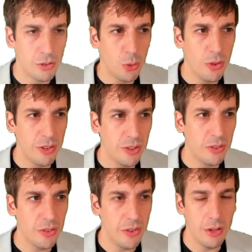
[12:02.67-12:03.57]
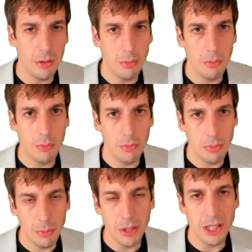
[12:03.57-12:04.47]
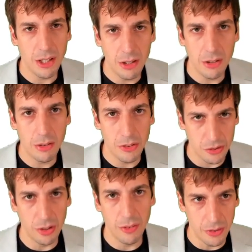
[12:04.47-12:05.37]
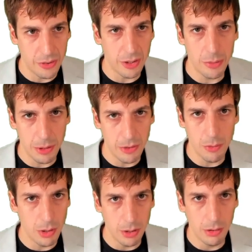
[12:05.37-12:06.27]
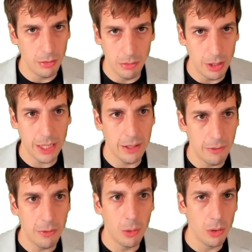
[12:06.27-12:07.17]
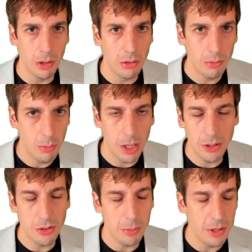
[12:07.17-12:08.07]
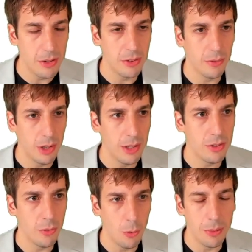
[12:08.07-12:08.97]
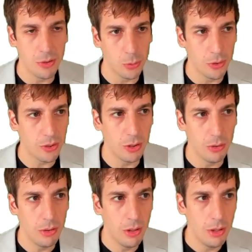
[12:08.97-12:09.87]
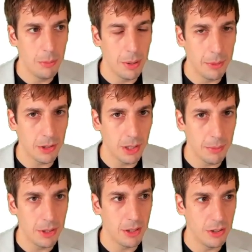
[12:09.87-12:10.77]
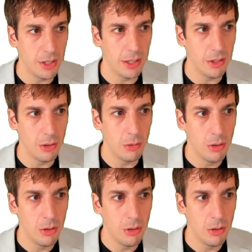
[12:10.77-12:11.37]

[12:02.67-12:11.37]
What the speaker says: this is the Moderne service that's being run, again, for hundreds of millions of lines of open source code, public.moderne.io.